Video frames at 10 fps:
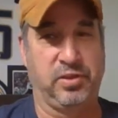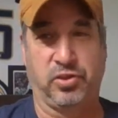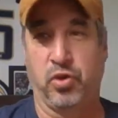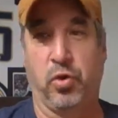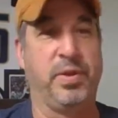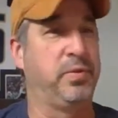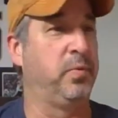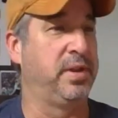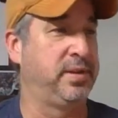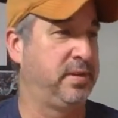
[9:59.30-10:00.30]
just knowing
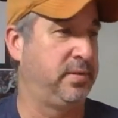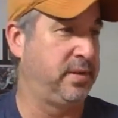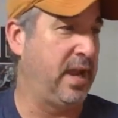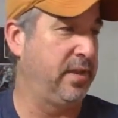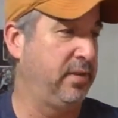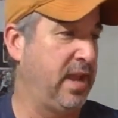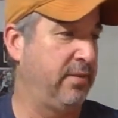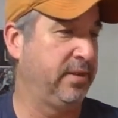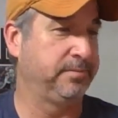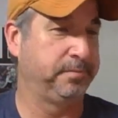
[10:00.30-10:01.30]
what diet
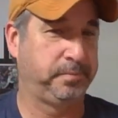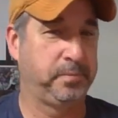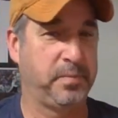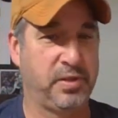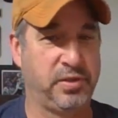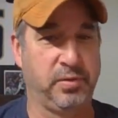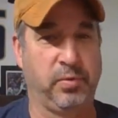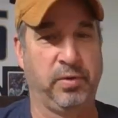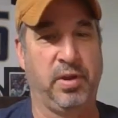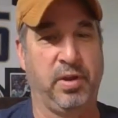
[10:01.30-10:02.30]
they're having. So
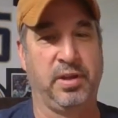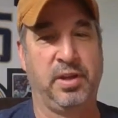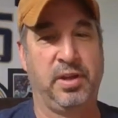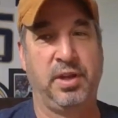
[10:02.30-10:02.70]
you really want